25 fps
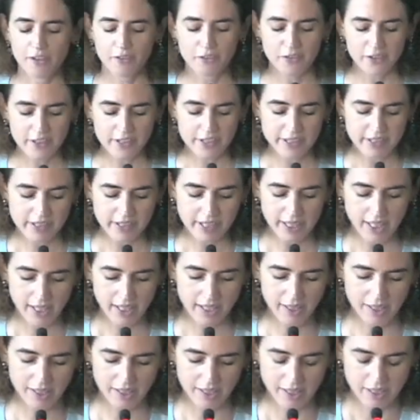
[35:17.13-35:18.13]
First thing,
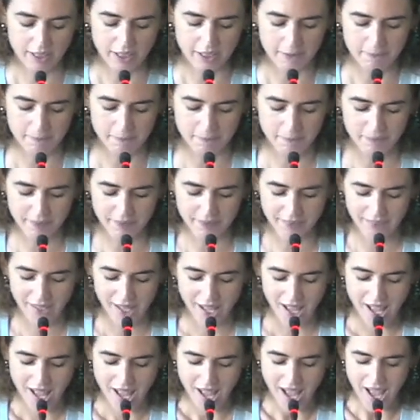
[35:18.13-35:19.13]

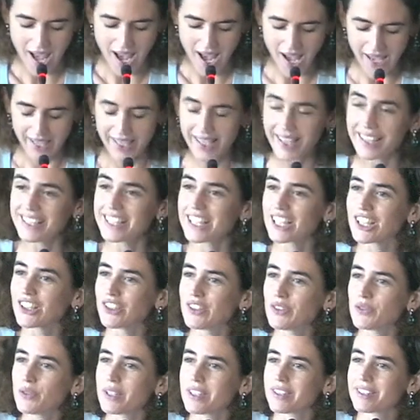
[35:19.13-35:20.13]
I can't
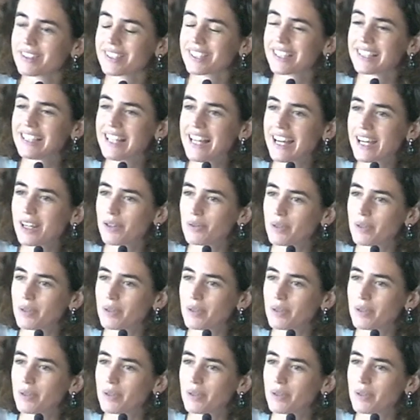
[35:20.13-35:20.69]
agree with Stigler